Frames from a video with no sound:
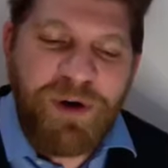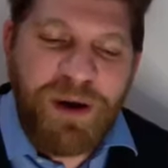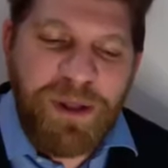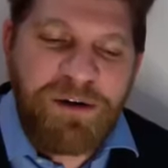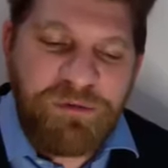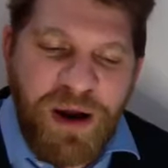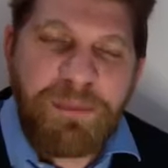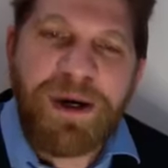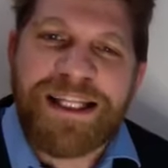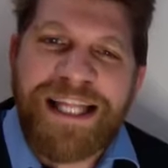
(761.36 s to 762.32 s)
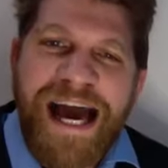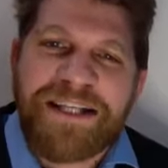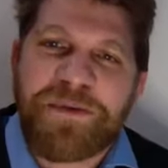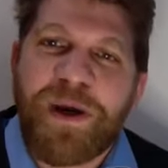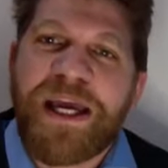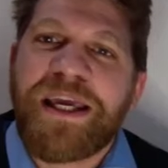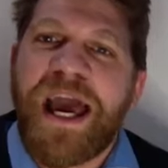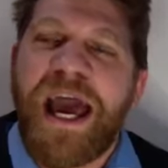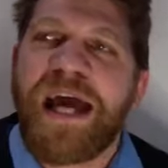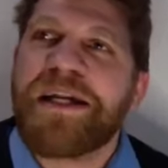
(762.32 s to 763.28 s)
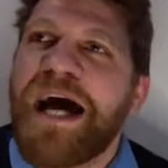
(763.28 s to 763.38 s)
from last week.
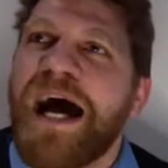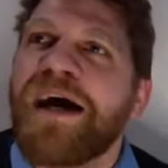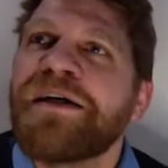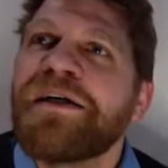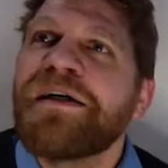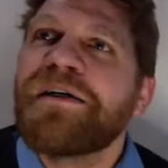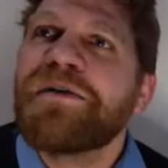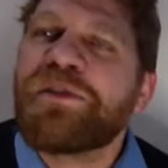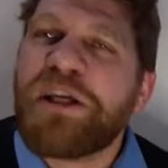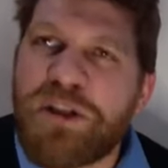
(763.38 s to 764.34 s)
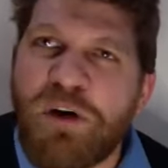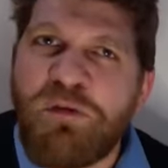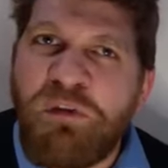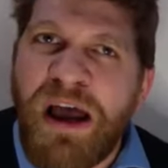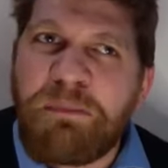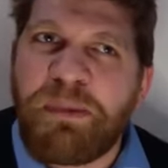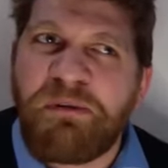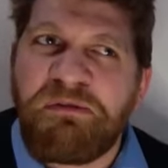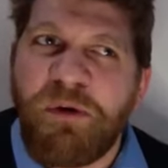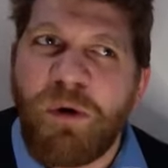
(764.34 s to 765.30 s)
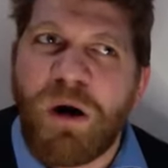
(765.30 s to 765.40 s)
And did you fight
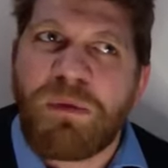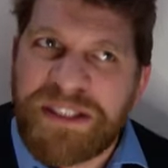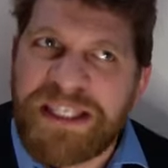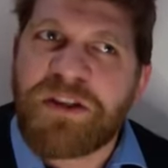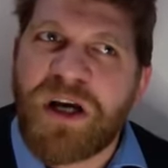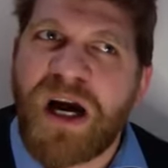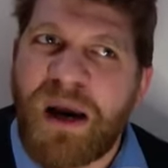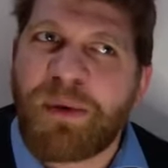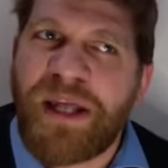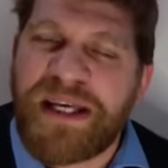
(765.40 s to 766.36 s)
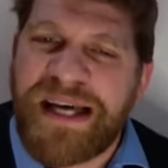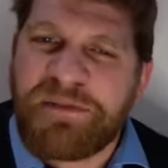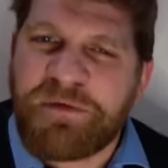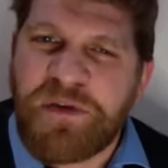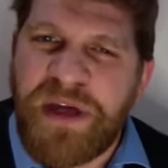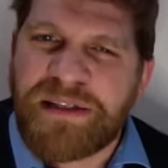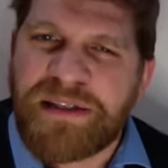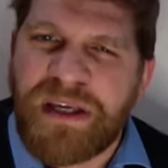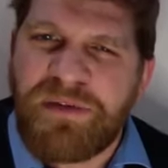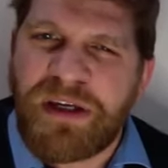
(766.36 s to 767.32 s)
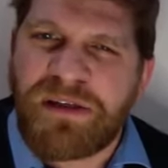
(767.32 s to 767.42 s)
before? Was this a couple days after
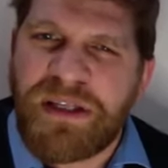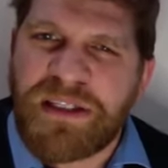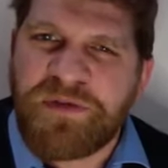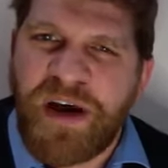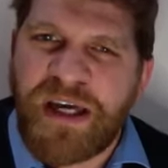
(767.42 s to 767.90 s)
Thanksgiving, this